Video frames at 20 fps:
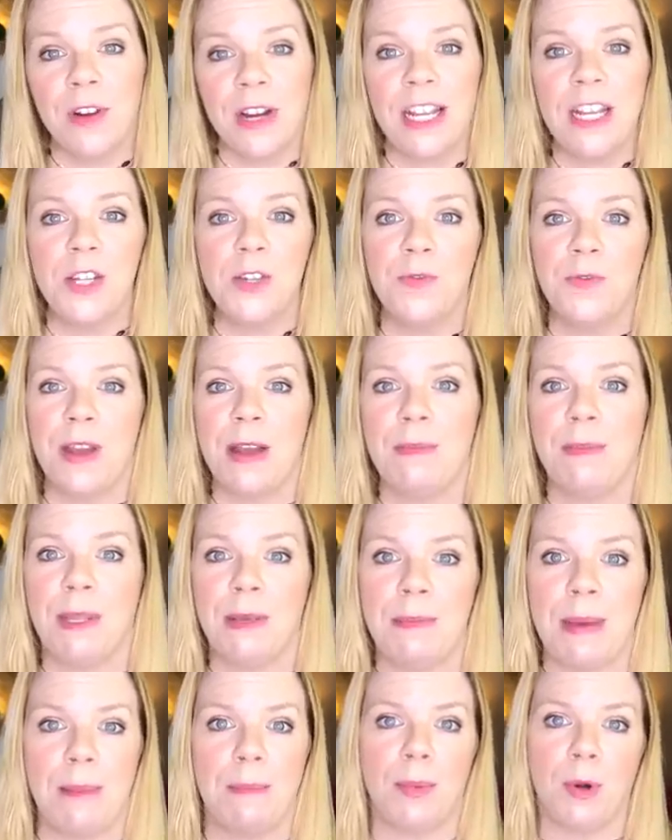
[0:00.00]
for each
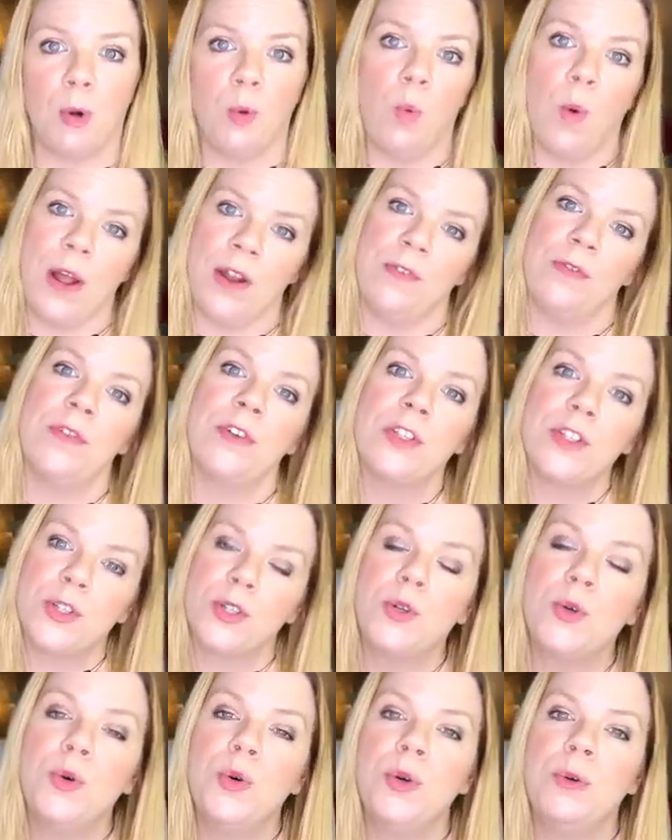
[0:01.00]
family member, one for
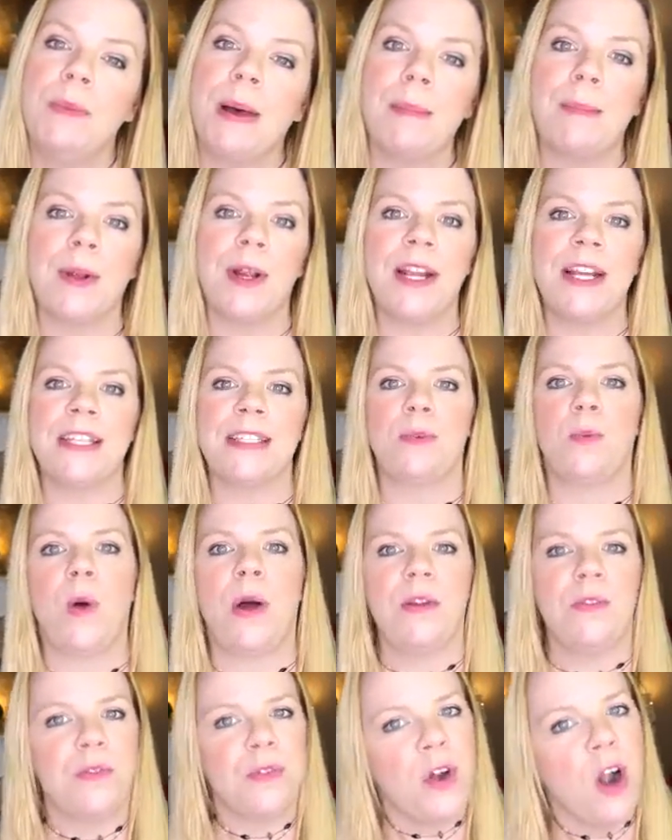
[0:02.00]
school memories,
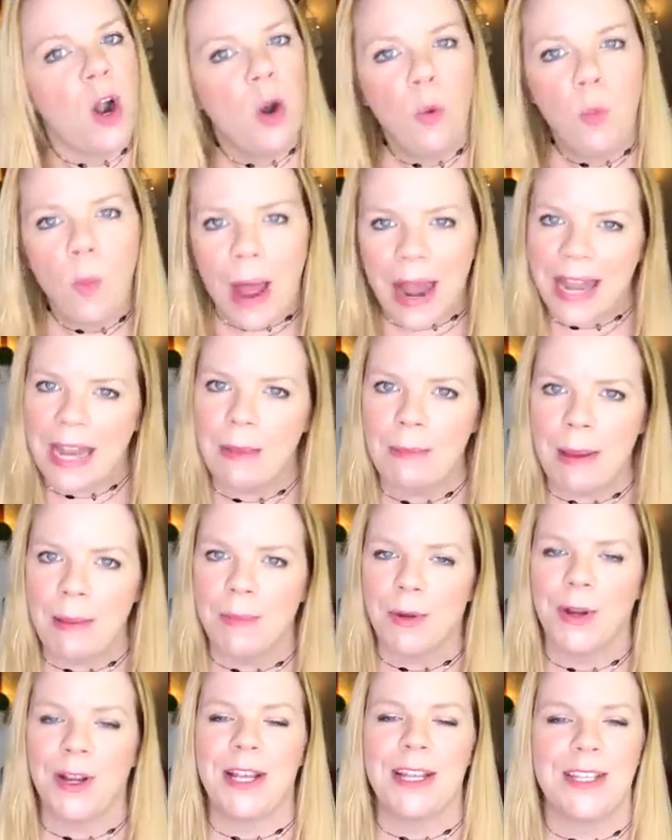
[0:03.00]
one for our wedding
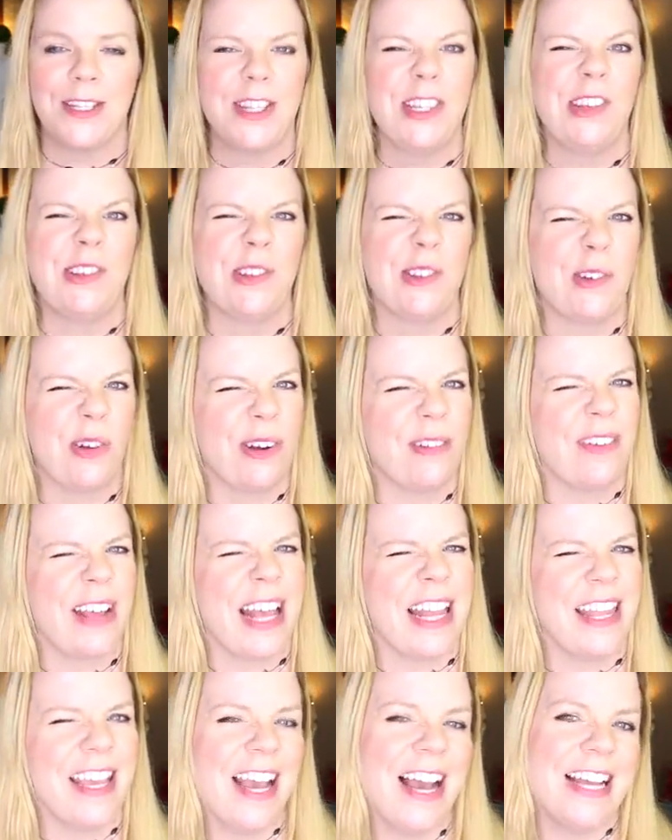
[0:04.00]
memories. You sort of
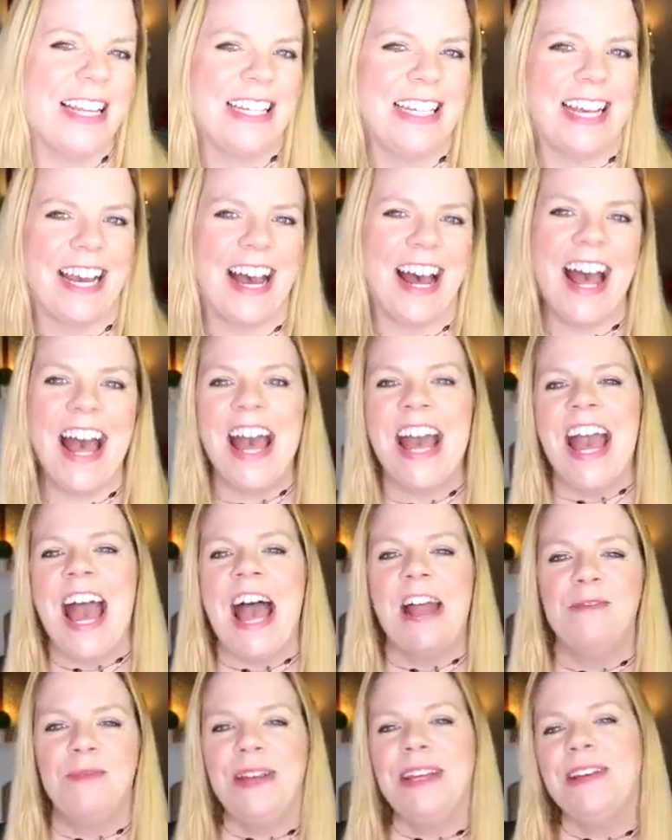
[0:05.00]
get the idea. And